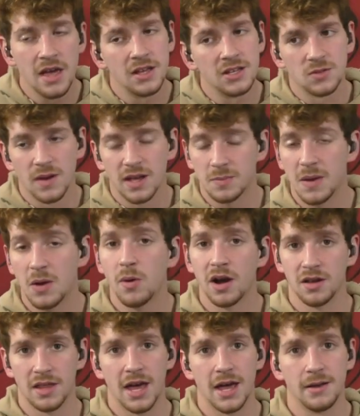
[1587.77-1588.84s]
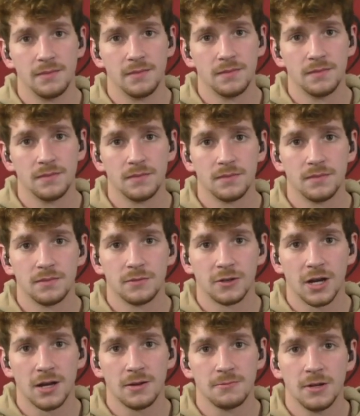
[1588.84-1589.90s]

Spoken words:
So we have to be aware of that. Okay?